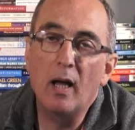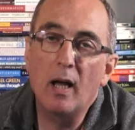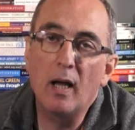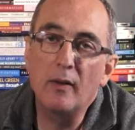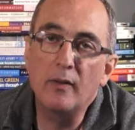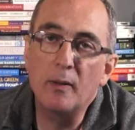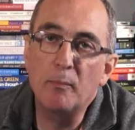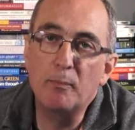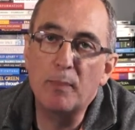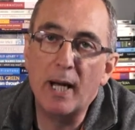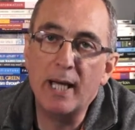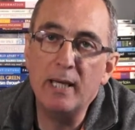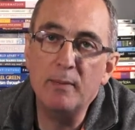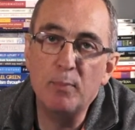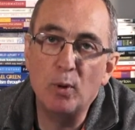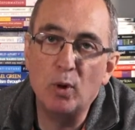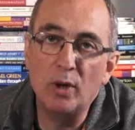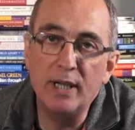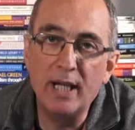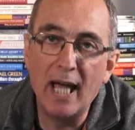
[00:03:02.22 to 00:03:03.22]
the
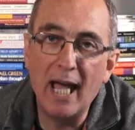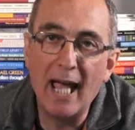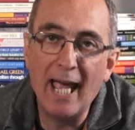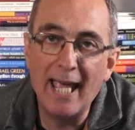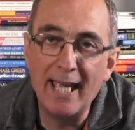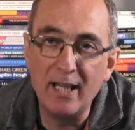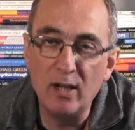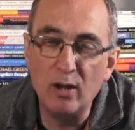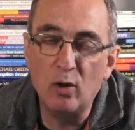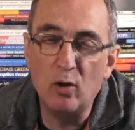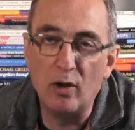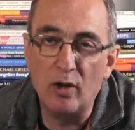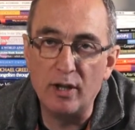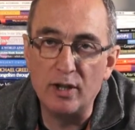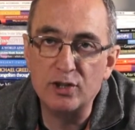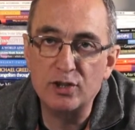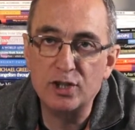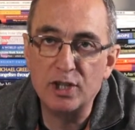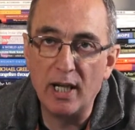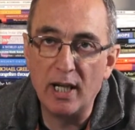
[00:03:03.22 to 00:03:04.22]
Bible in
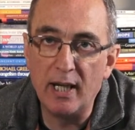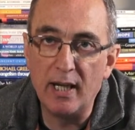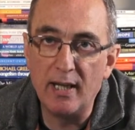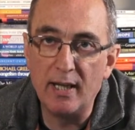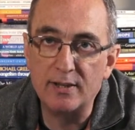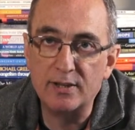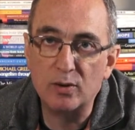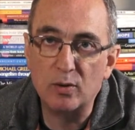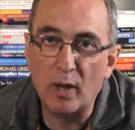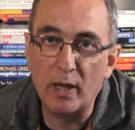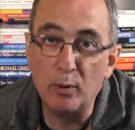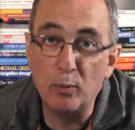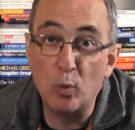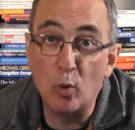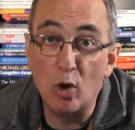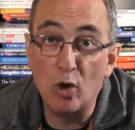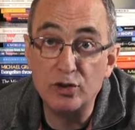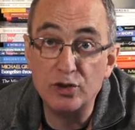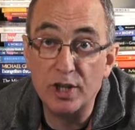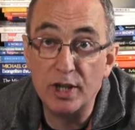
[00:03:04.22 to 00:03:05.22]
English is like
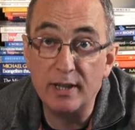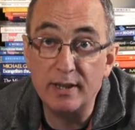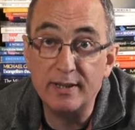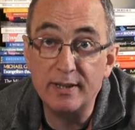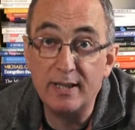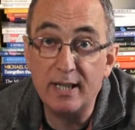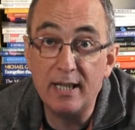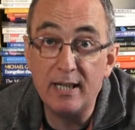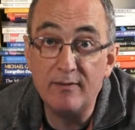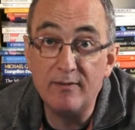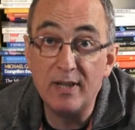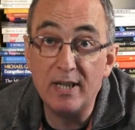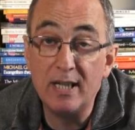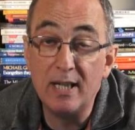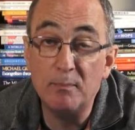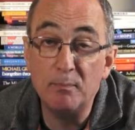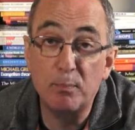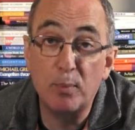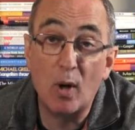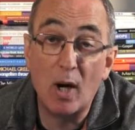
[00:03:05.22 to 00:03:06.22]
watching TV
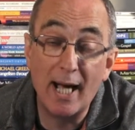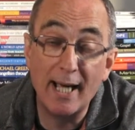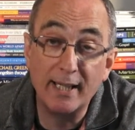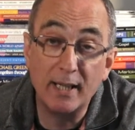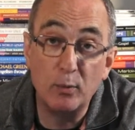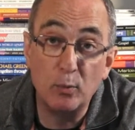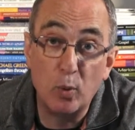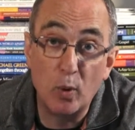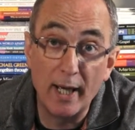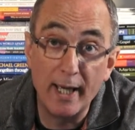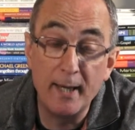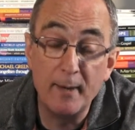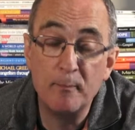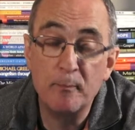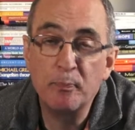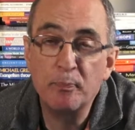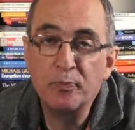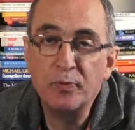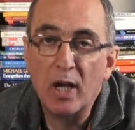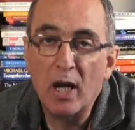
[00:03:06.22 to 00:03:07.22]
in black and white,
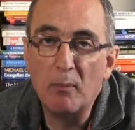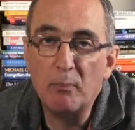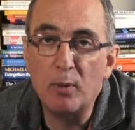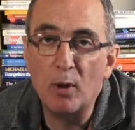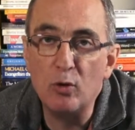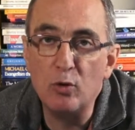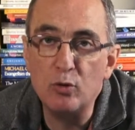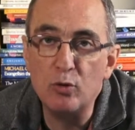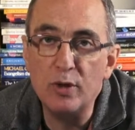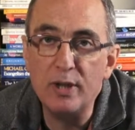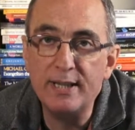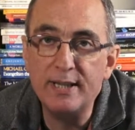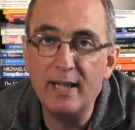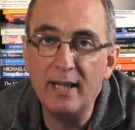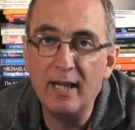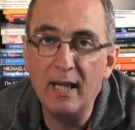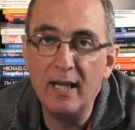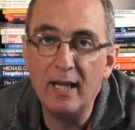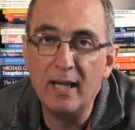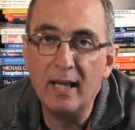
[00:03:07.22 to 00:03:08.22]
but
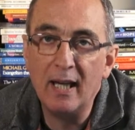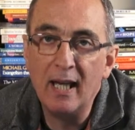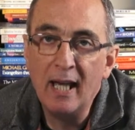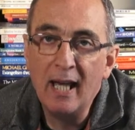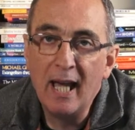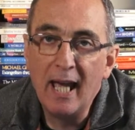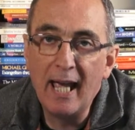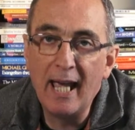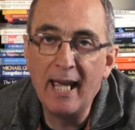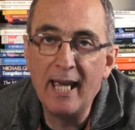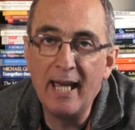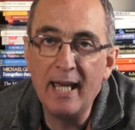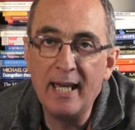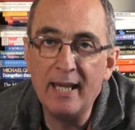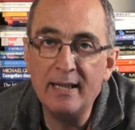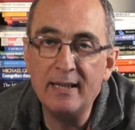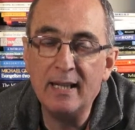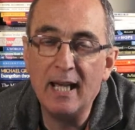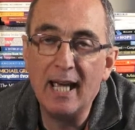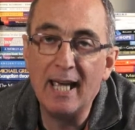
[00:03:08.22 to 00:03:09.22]
reading it
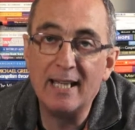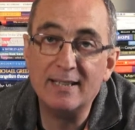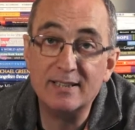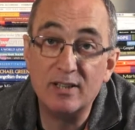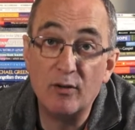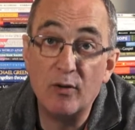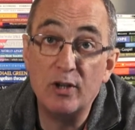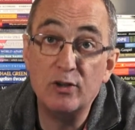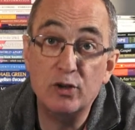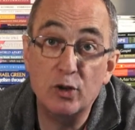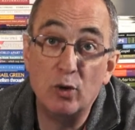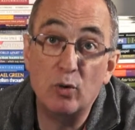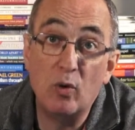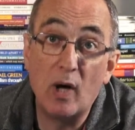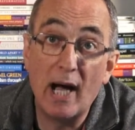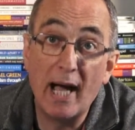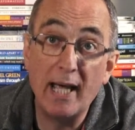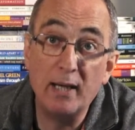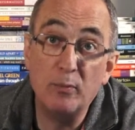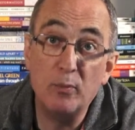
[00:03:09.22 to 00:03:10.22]
in its original
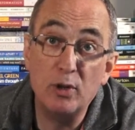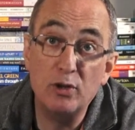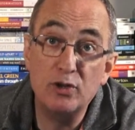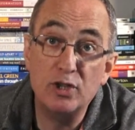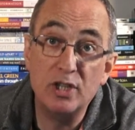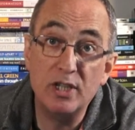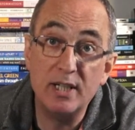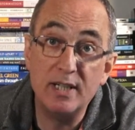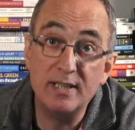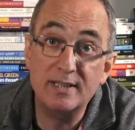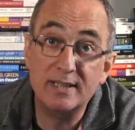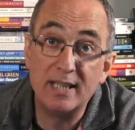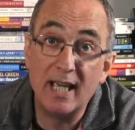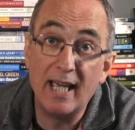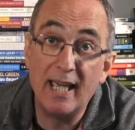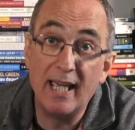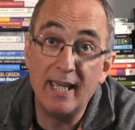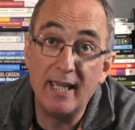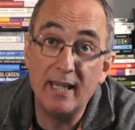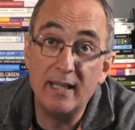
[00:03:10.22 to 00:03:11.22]
languages
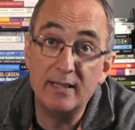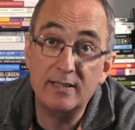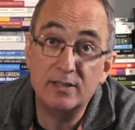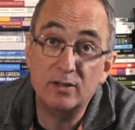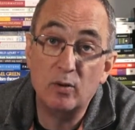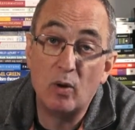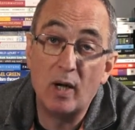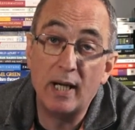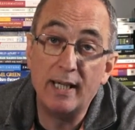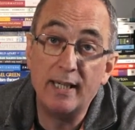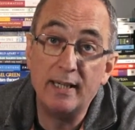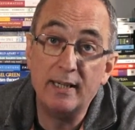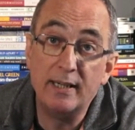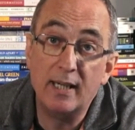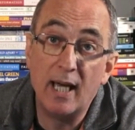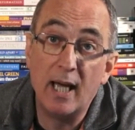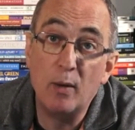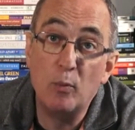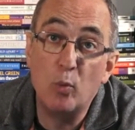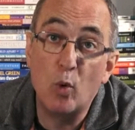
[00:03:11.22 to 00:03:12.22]
is like
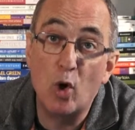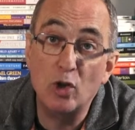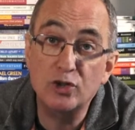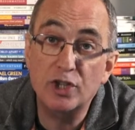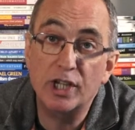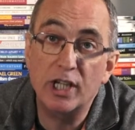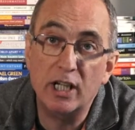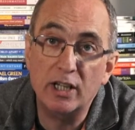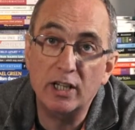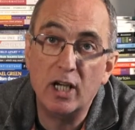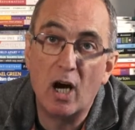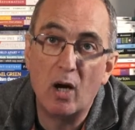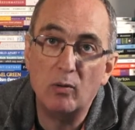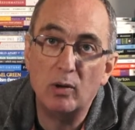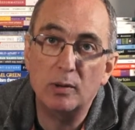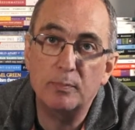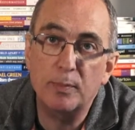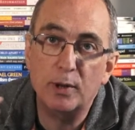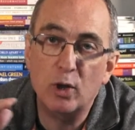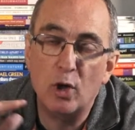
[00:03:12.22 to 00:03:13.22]
watching in colour,
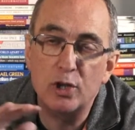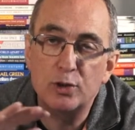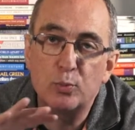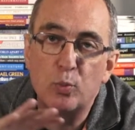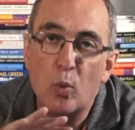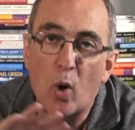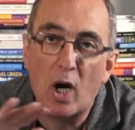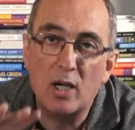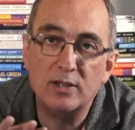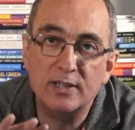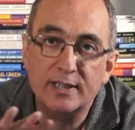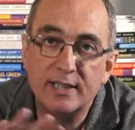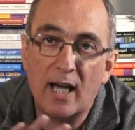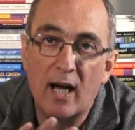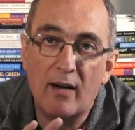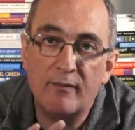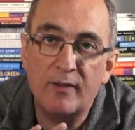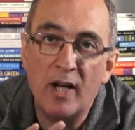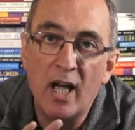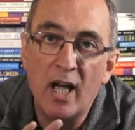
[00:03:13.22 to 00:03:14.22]
because words have